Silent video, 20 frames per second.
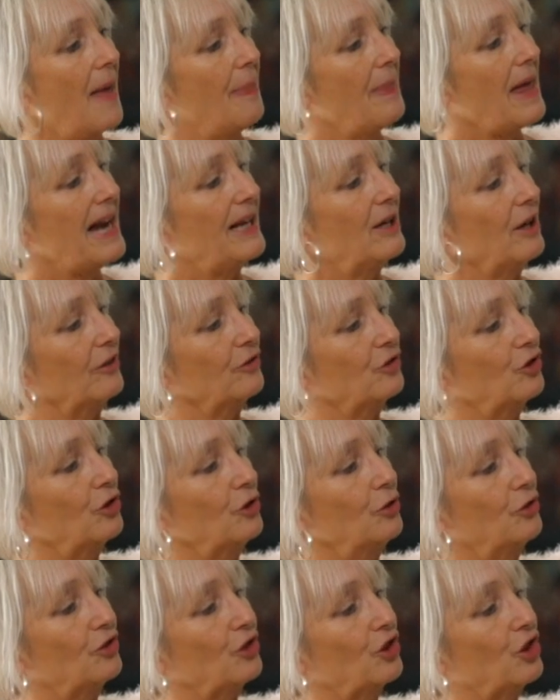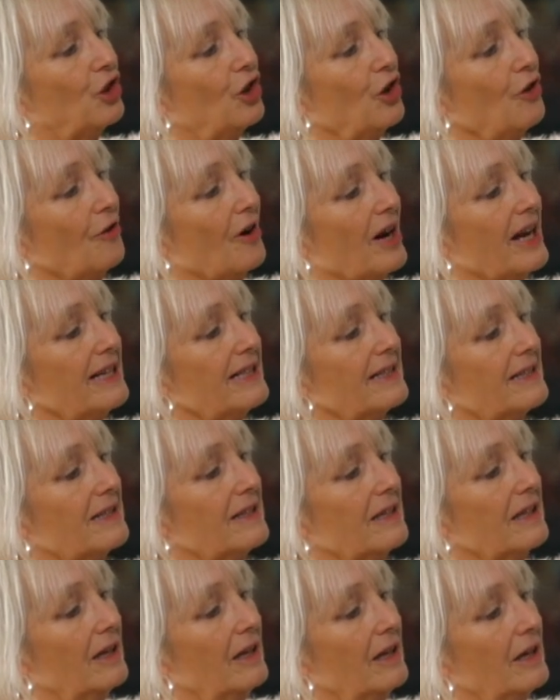And then to secure it,
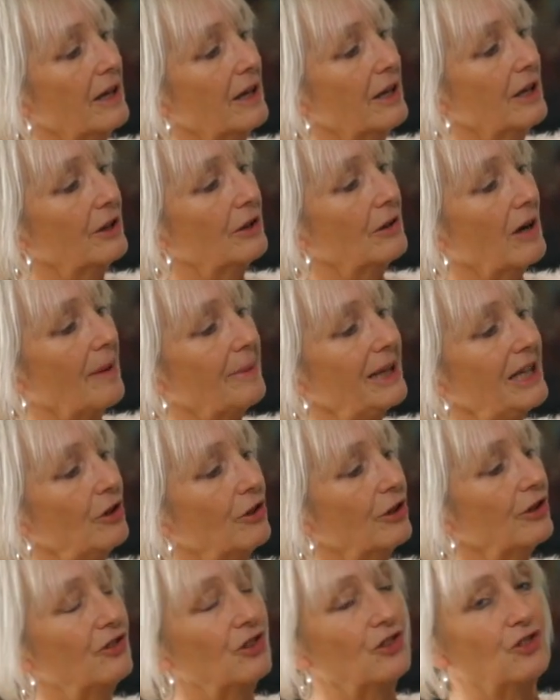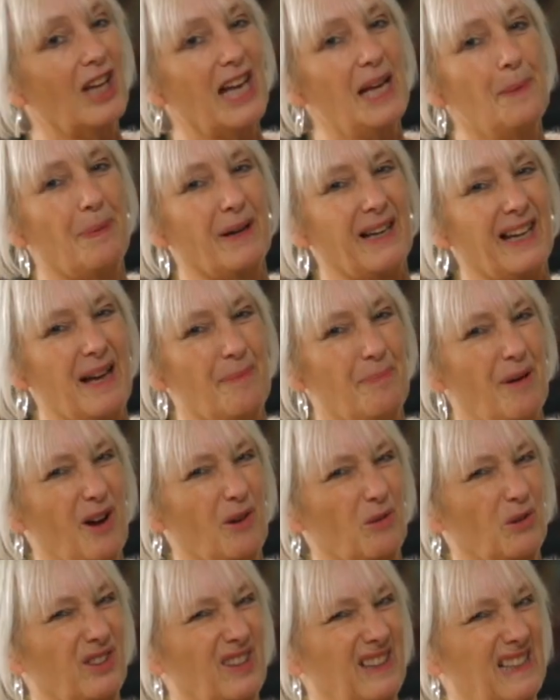I mean, you could staple it, but I
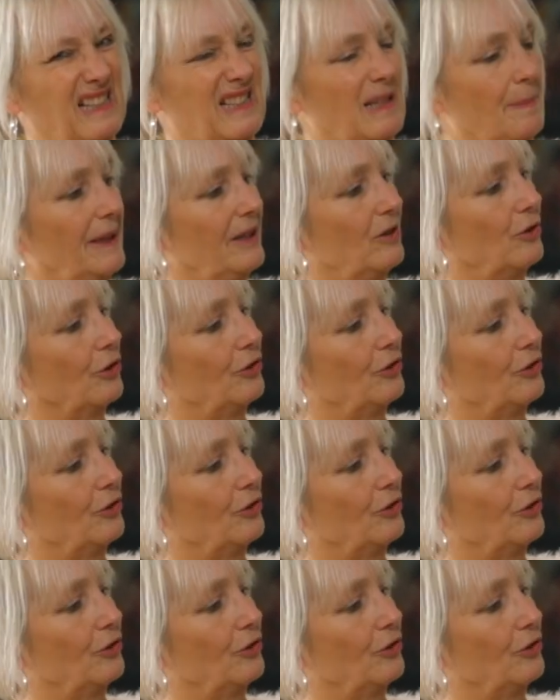always think that's a bit